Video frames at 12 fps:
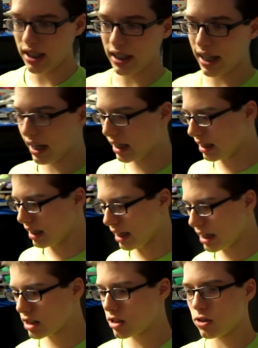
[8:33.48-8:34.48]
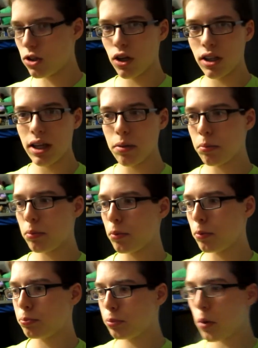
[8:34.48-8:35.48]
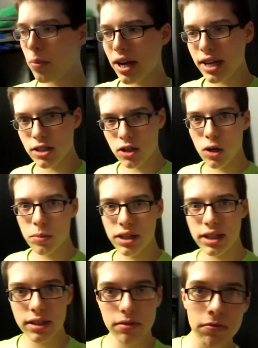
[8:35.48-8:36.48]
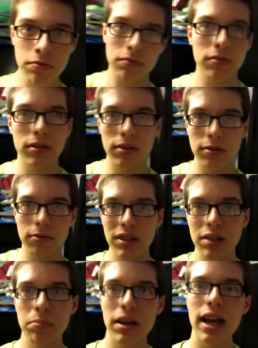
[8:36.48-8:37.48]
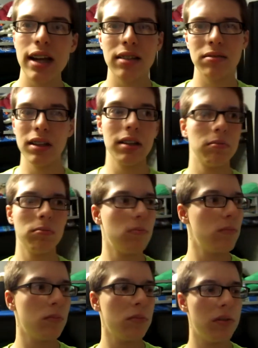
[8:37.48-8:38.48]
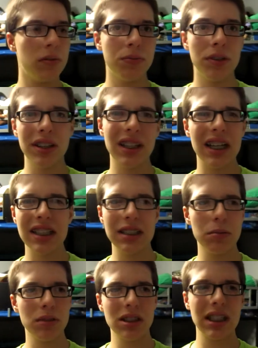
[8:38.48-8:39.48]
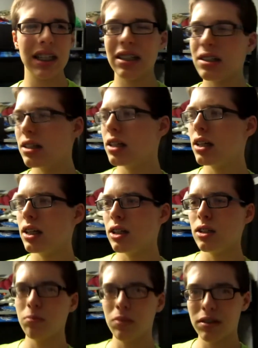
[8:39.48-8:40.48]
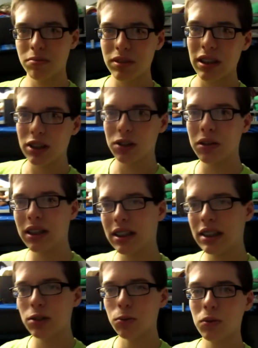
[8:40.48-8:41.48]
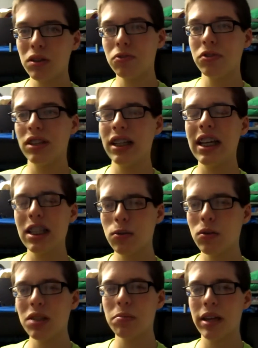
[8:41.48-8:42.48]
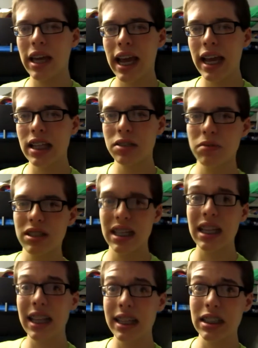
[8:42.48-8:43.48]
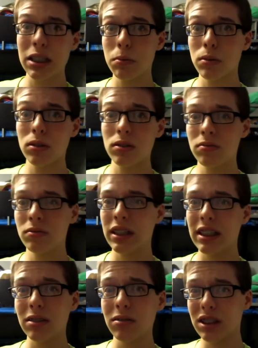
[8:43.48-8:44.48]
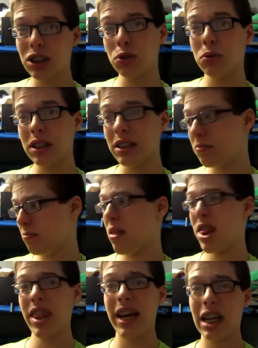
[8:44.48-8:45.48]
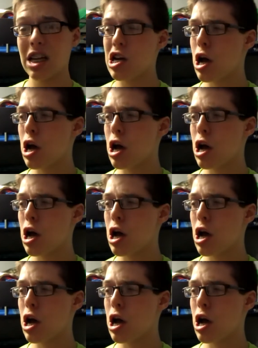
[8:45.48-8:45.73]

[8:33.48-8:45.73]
and he like clicks, and she can like pull back his arm and he can flick back like with the lightsaber in his hand. But I just realized he has really big hands because that lightsaber hilt is really thick.